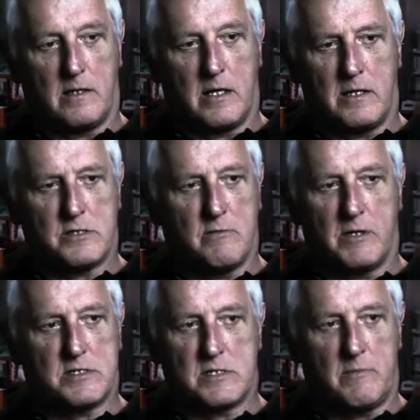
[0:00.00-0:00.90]
The
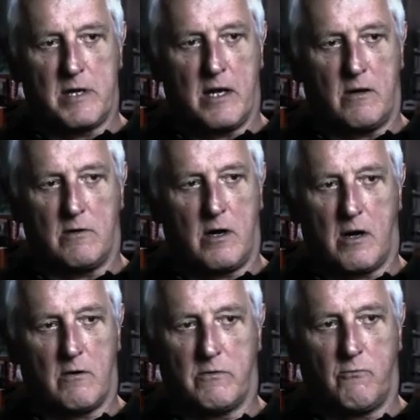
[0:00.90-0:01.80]
instruments somehow
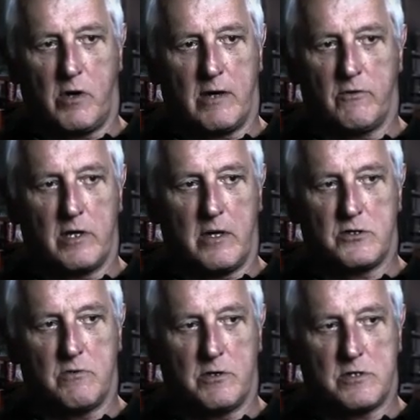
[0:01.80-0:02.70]
are whatever the
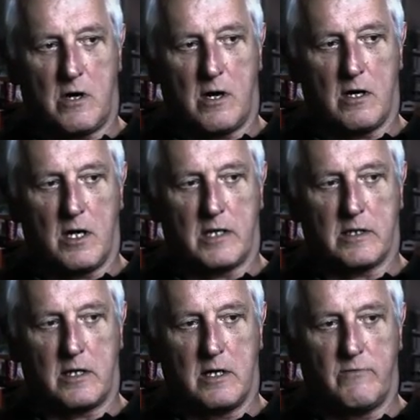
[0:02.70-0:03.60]
instruments are
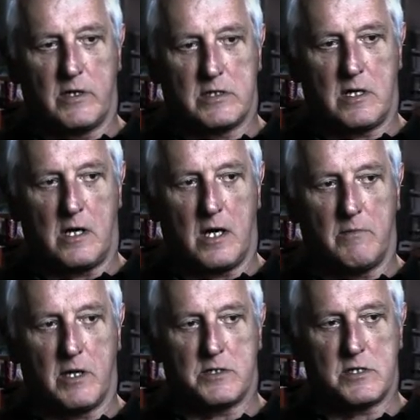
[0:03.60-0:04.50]
at the given
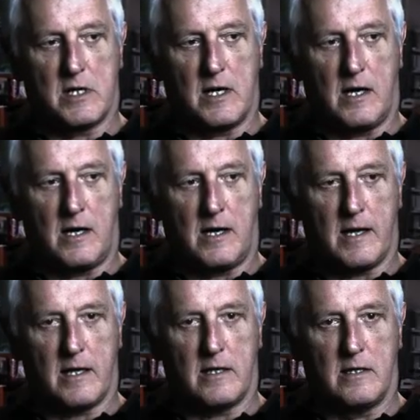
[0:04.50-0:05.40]
time. It's the
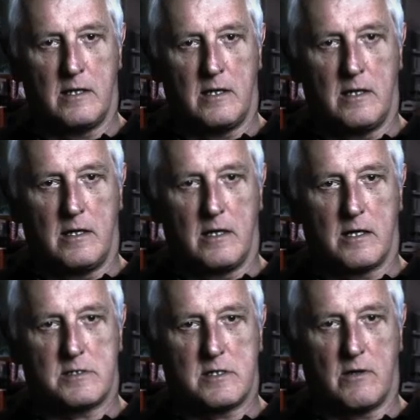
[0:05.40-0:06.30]
eye.
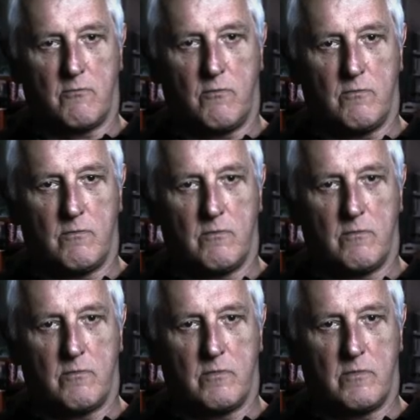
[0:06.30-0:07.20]
It's
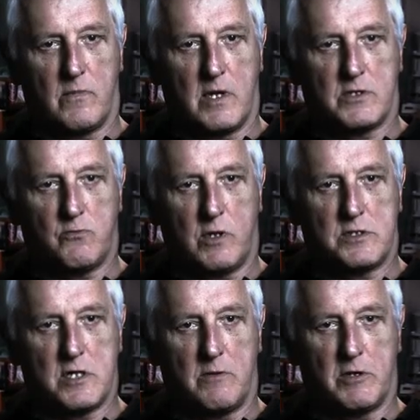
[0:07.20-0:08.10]

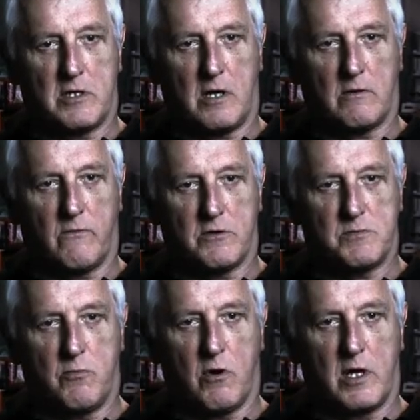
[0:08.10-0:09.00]
what
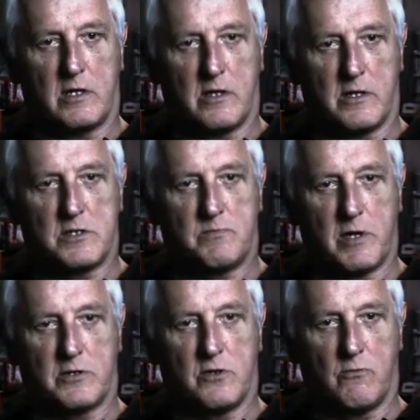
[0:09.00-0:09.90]
cinematographers bring to this
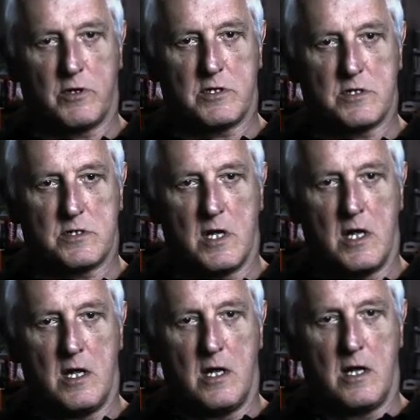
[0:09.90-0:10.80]
picture, which is
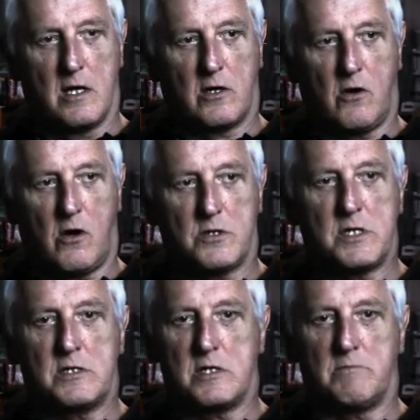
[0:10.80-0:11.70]

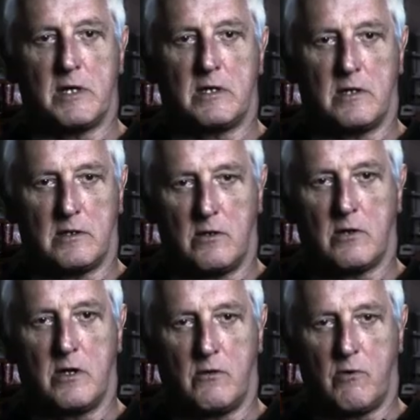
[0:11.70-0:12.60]
causing something to
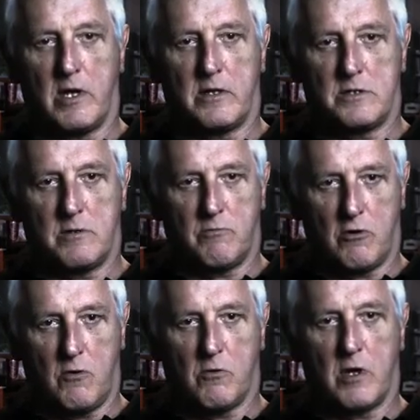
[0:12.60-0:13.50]
look in a way that's
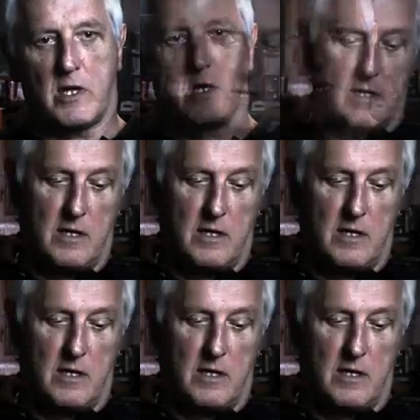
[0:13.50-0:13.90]
appropriate.